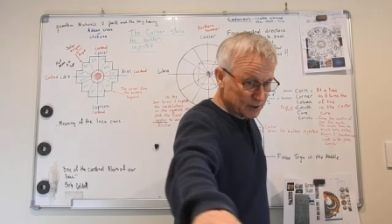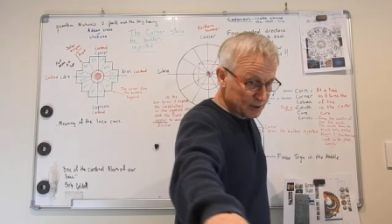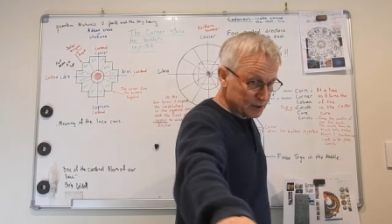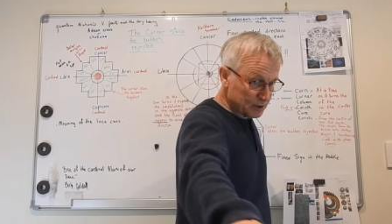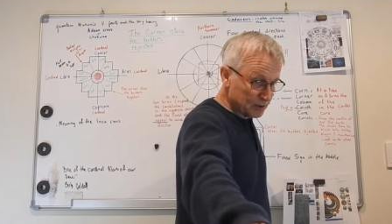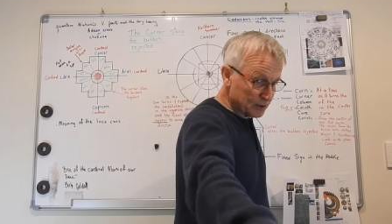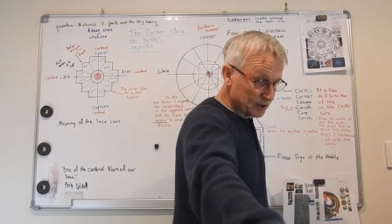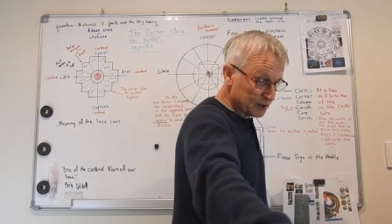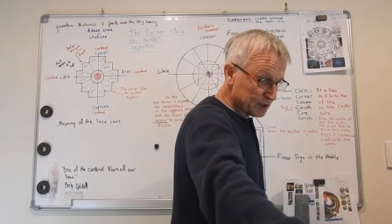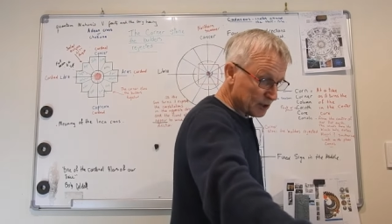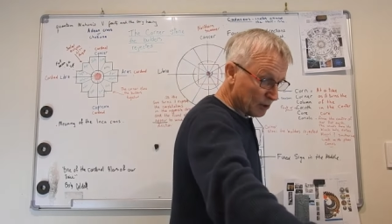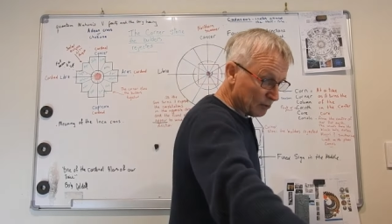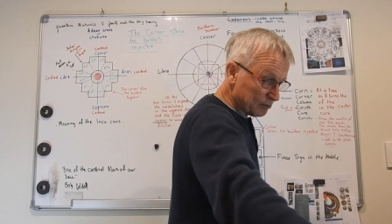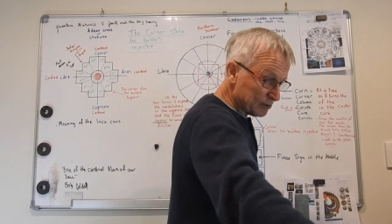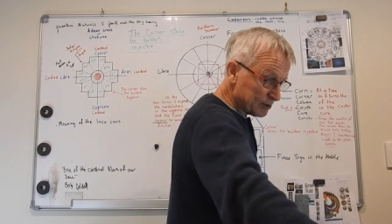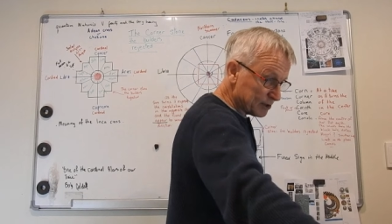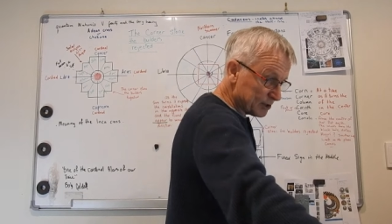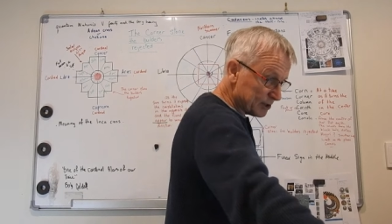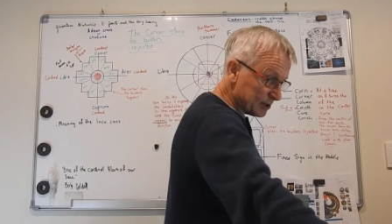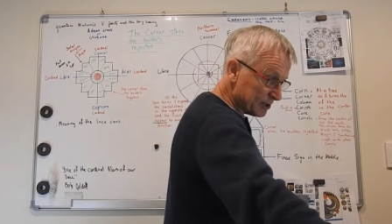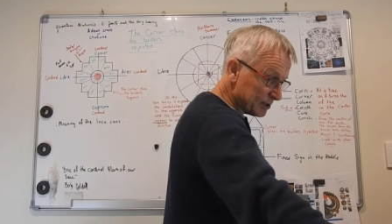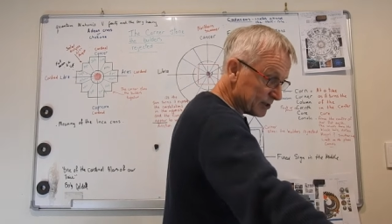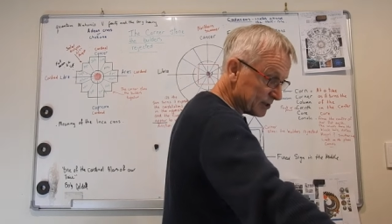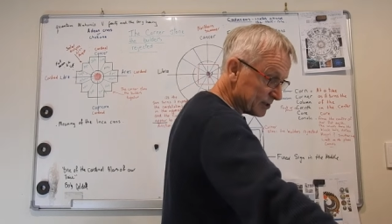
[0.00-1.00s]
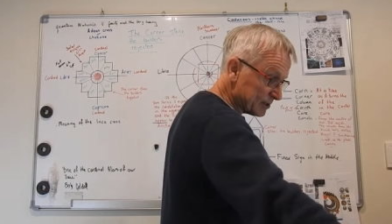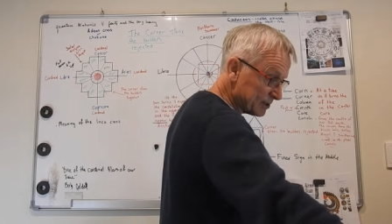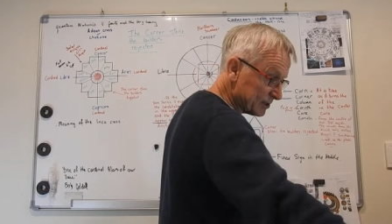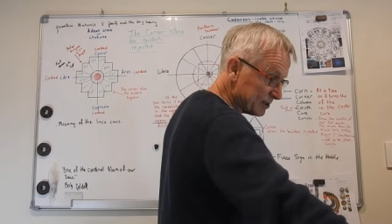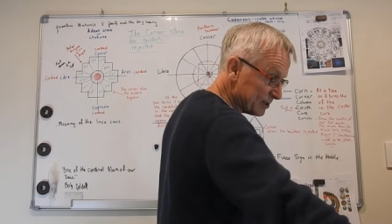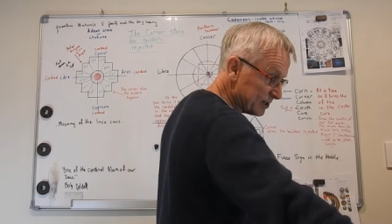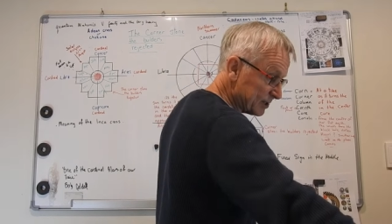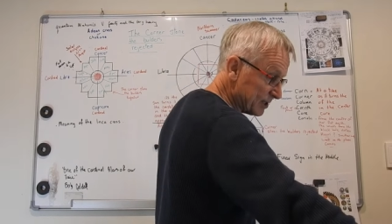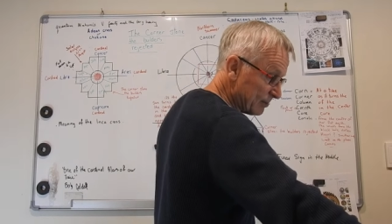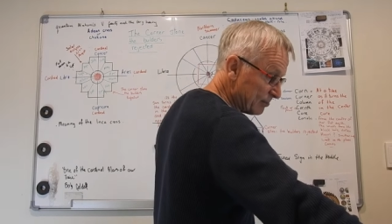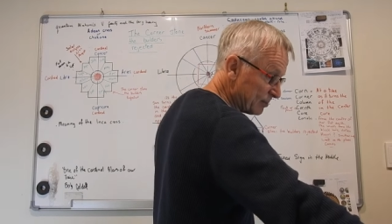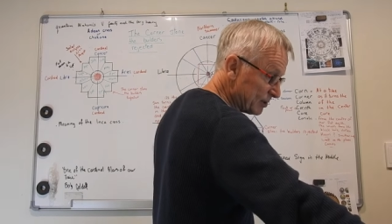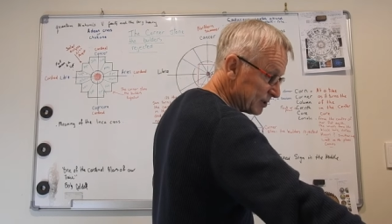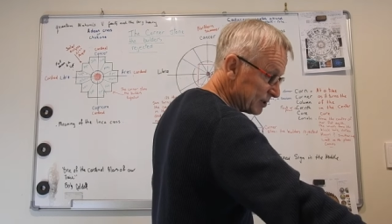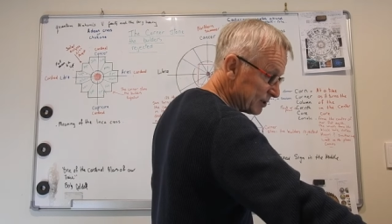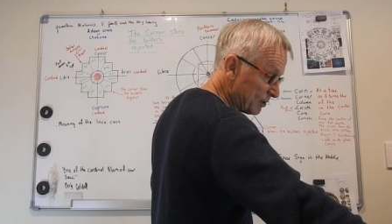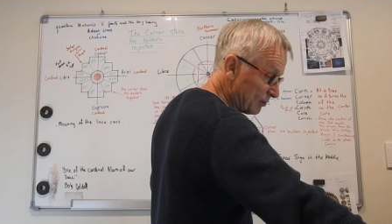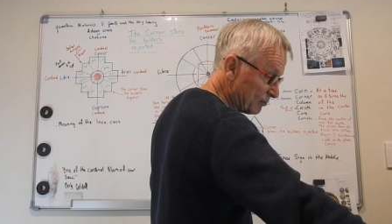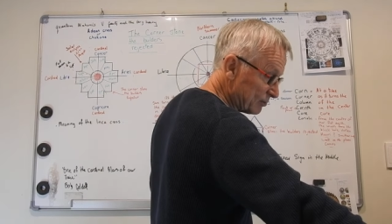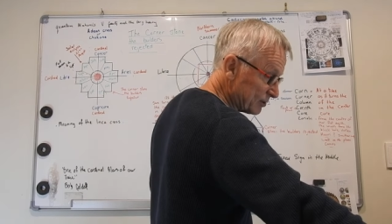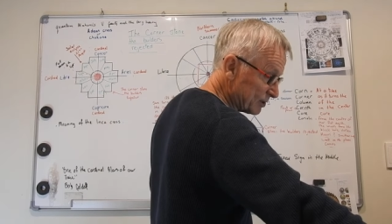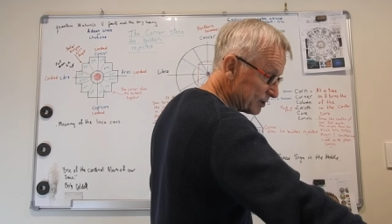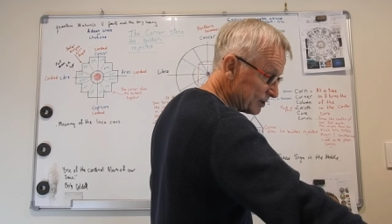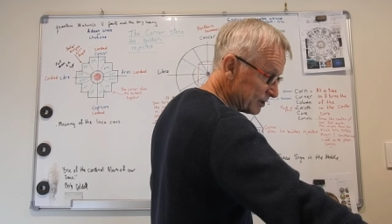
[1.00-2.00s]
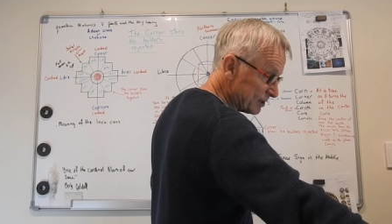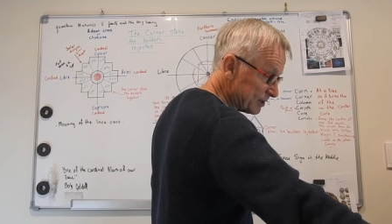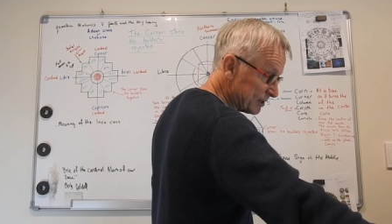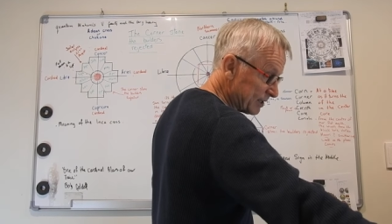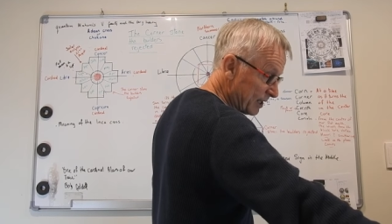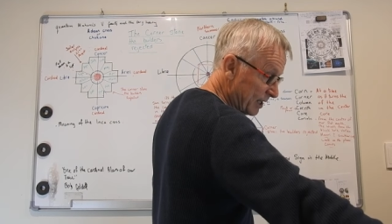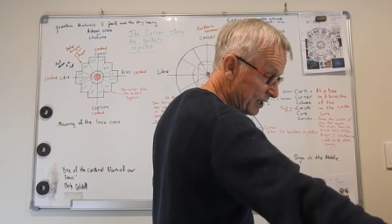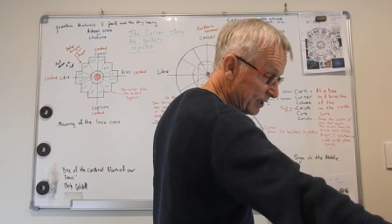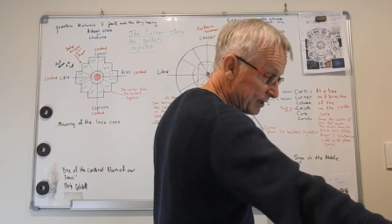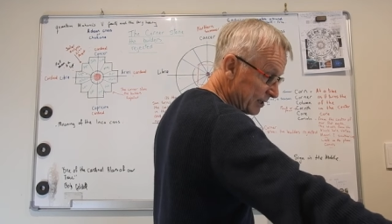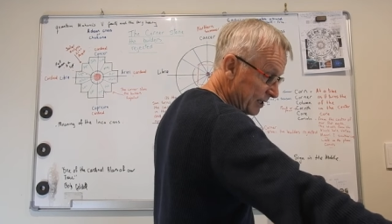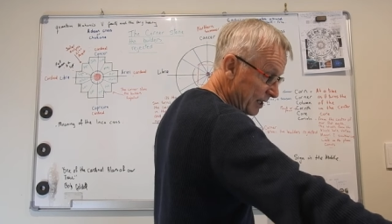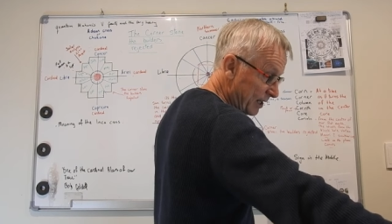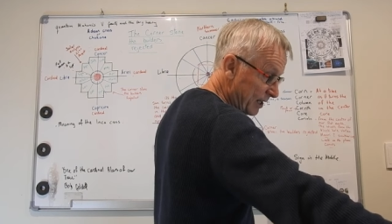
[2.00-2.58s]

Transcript: to the solstice, December solstice, out